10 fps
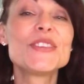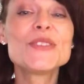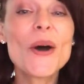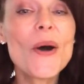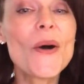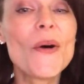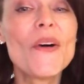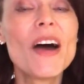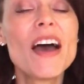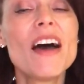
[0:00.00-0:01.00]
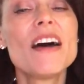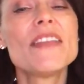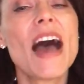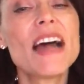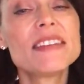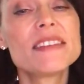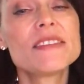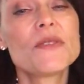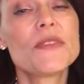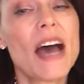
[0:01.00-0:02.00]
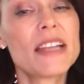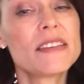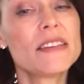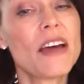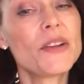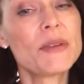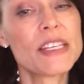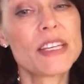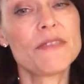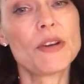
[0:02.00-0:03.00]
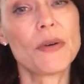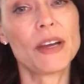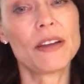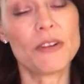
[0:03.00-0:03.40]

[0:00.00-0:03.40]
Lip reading: So that's another reason of going,